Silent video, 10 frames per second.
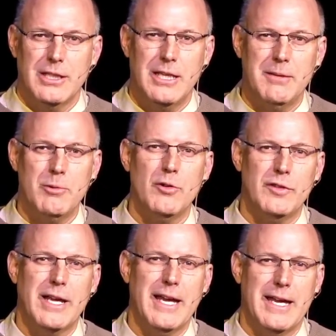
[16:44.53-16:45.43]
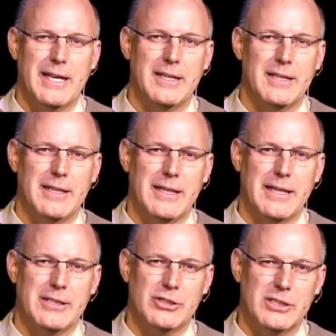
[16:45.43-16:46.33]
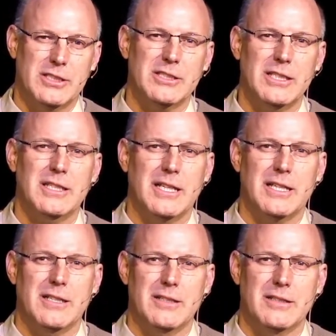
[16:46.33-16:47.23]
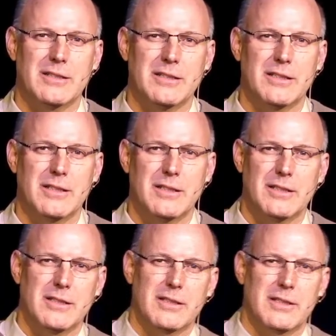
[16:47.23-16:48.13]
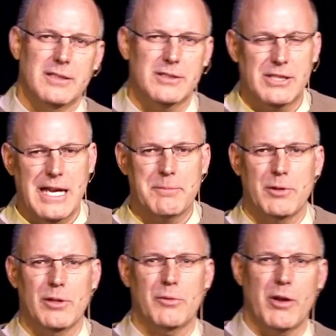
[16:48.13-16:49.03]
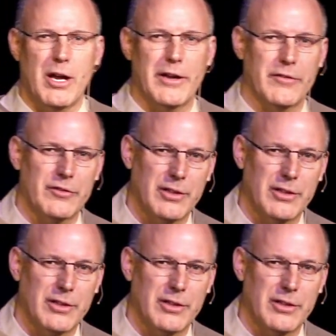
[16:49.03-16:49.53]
he moved ahead, and just as he did, Samuel arrived.